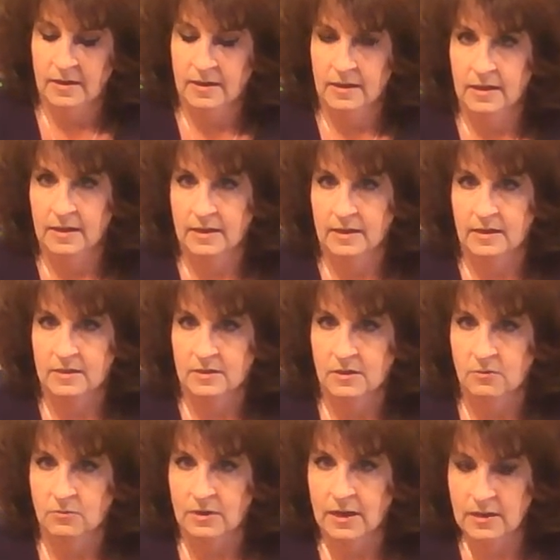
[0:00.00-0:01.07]
And
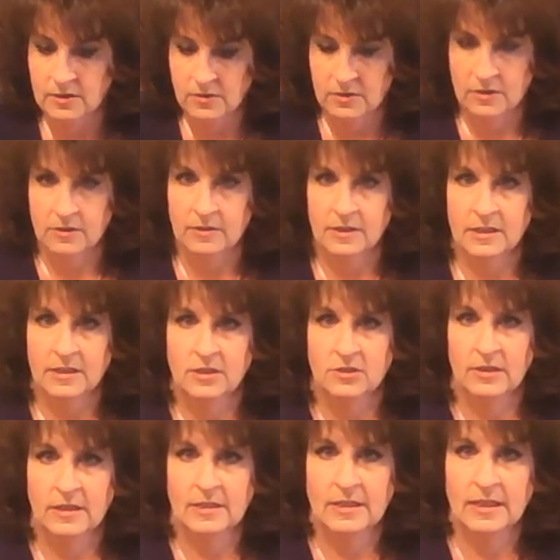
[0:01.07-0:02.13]
as you do them, I guess you
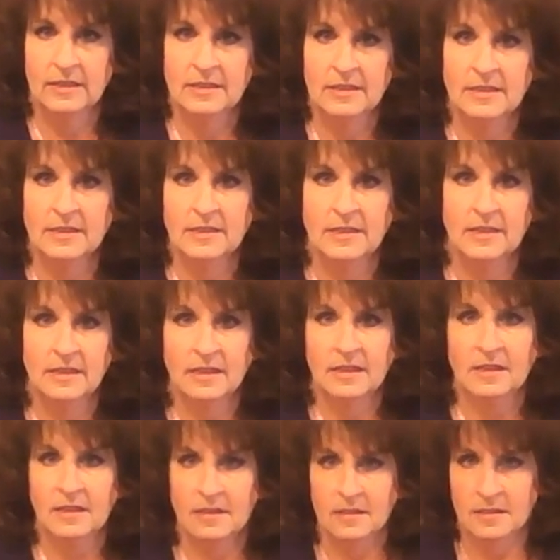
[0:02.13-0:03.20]
guys can't see.
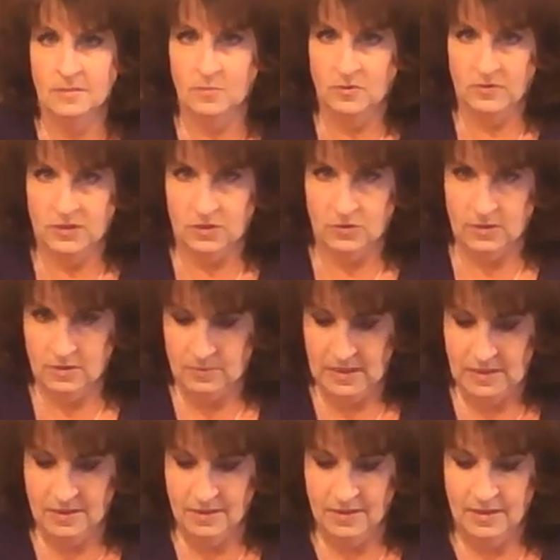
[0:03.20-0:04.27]
Let's move it towards me.